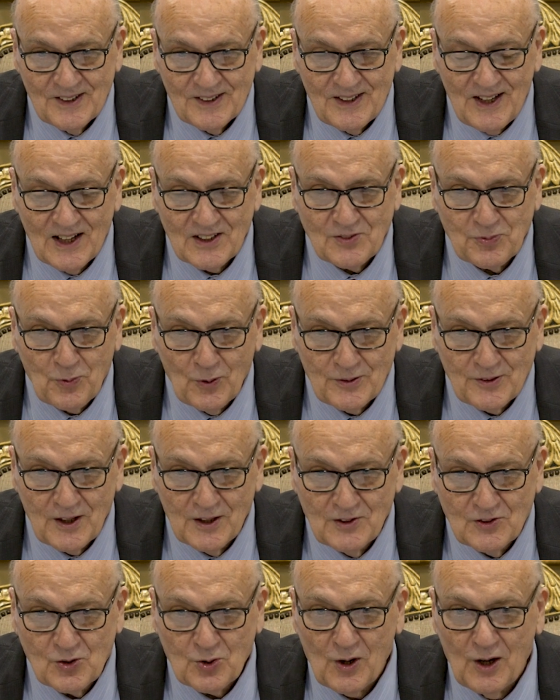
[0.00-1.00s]
That's what
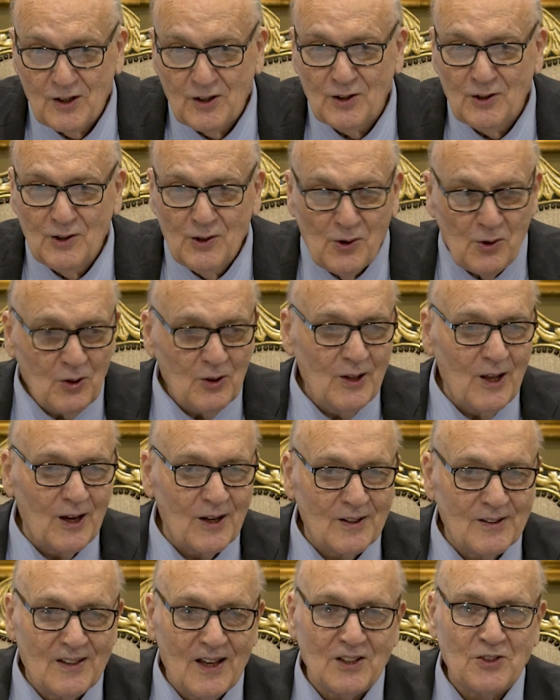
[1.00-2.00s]
they try to look
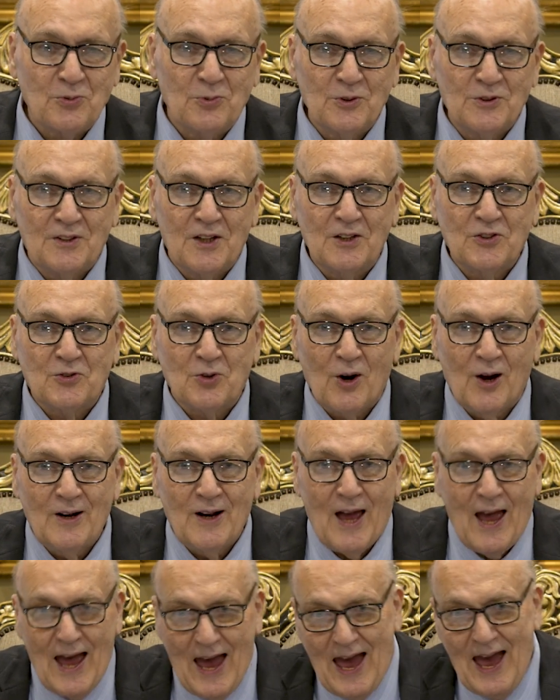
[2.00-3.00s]
like. That's what they try
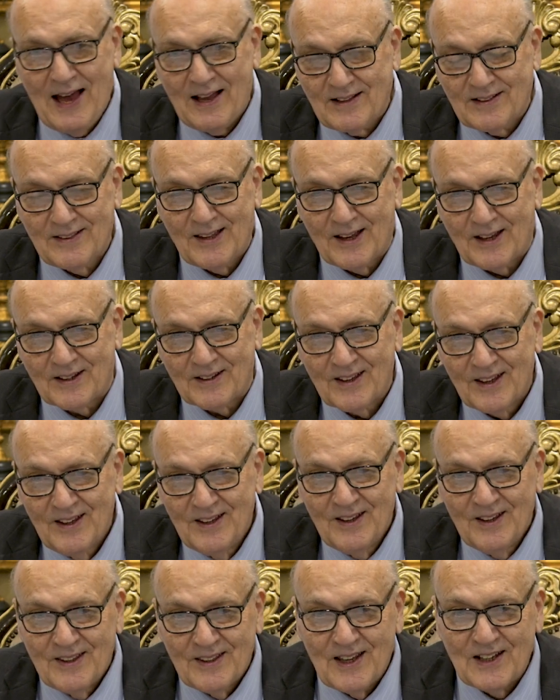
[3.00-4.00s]
to act like.
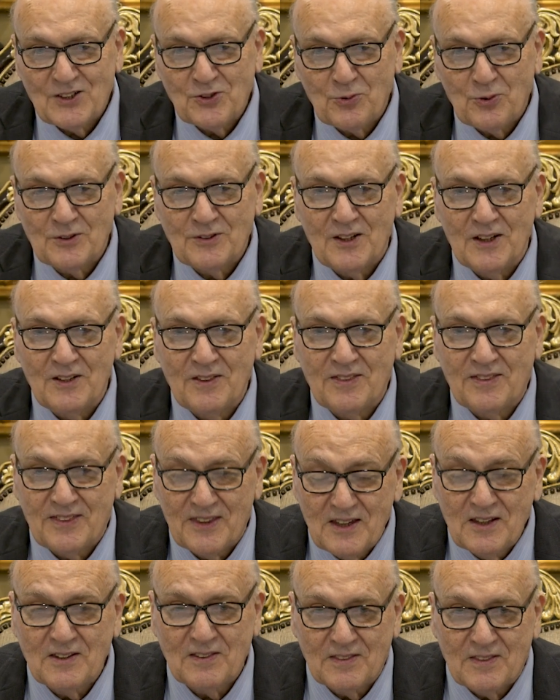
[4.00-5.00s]
That's what they
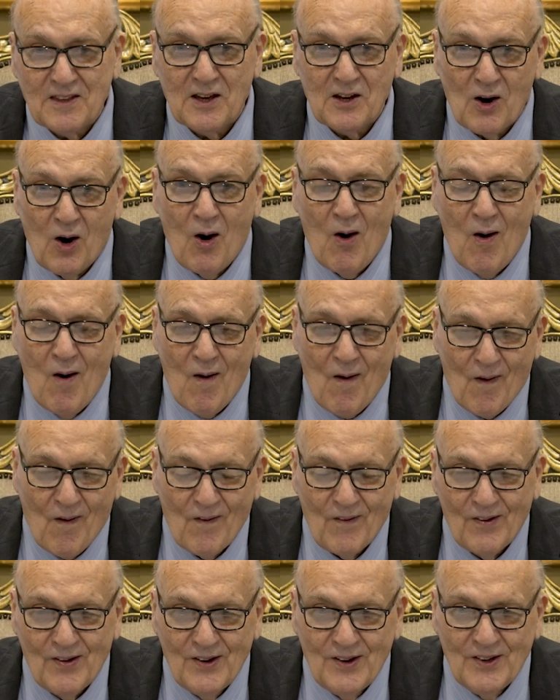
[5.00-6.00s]
think they
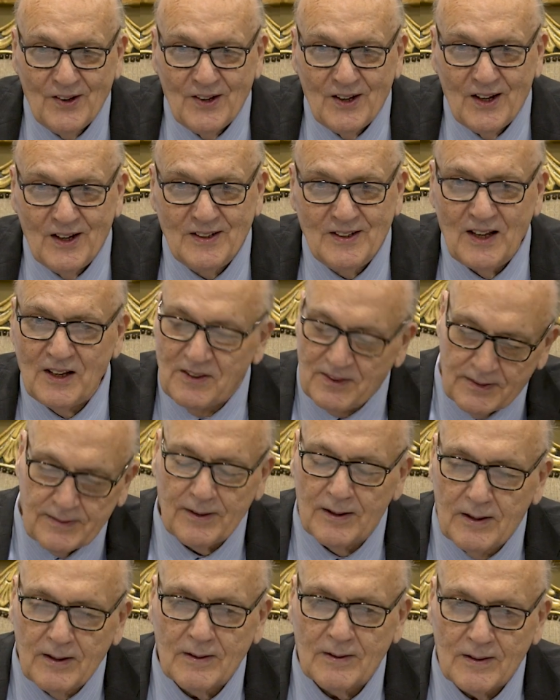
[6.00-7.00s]
are. And they
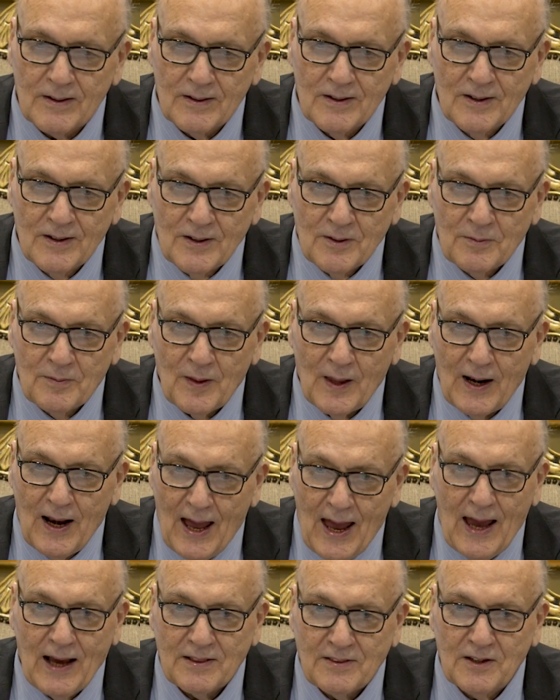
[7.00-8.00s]
think that
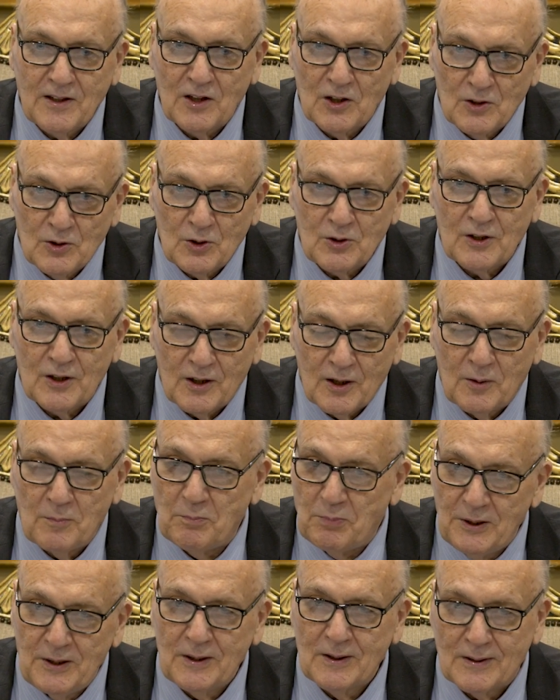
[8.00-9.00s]
acting and looking and
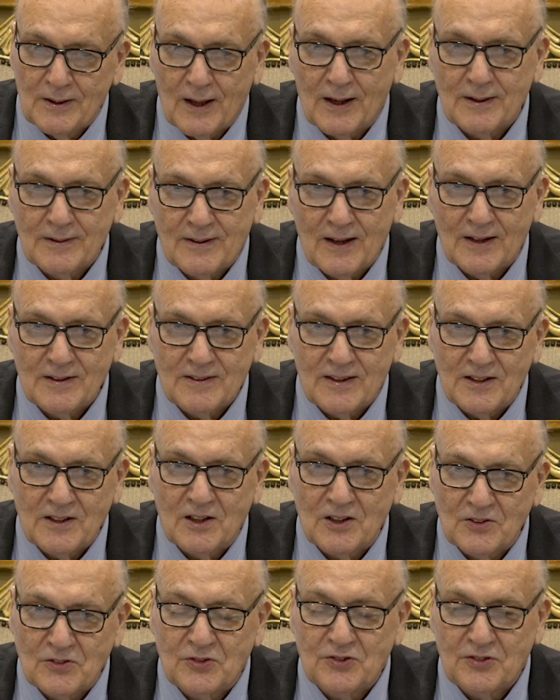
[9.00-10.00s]
being like that, they
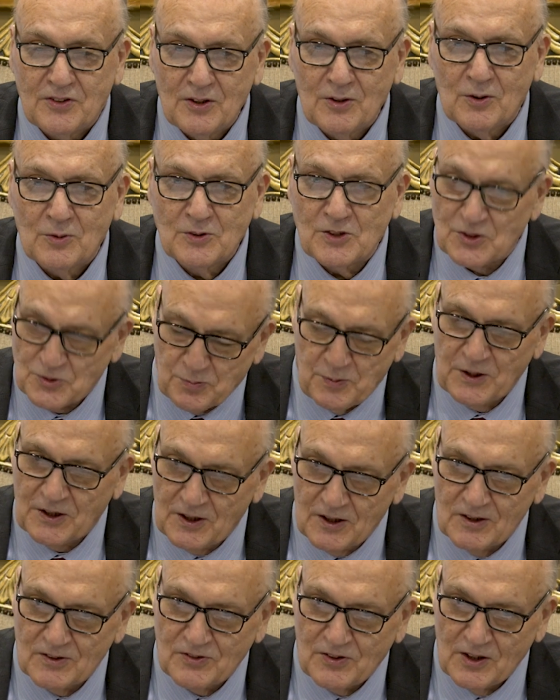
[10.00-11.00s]
can still, just
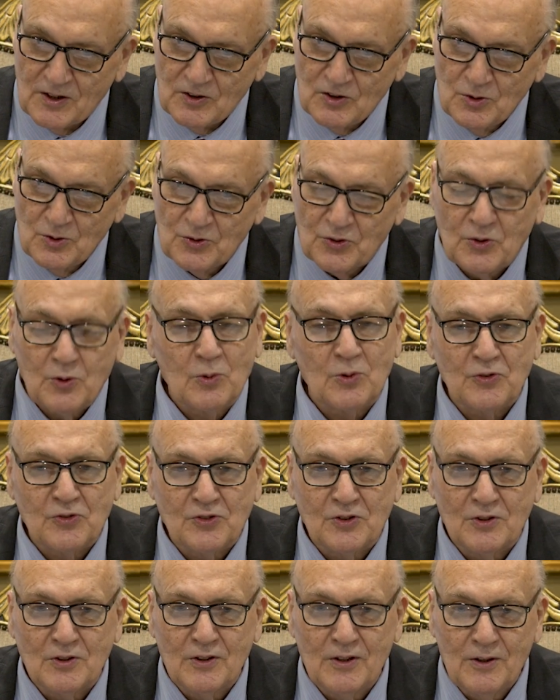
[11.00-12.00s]
because they use
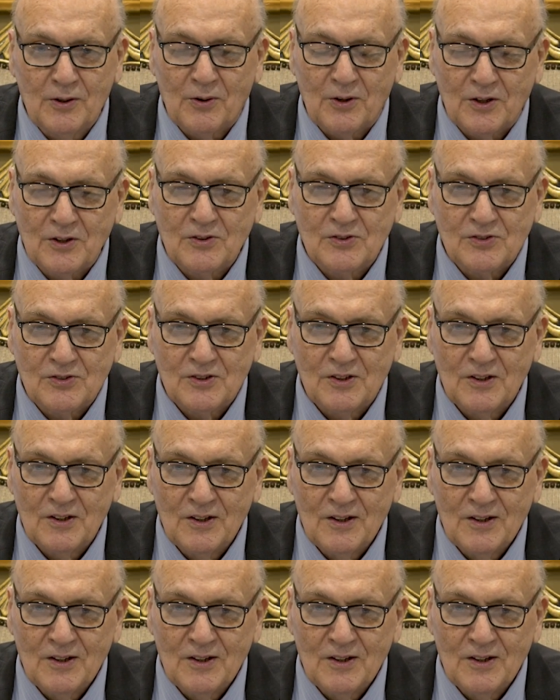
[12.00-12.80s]
Christian lyrics,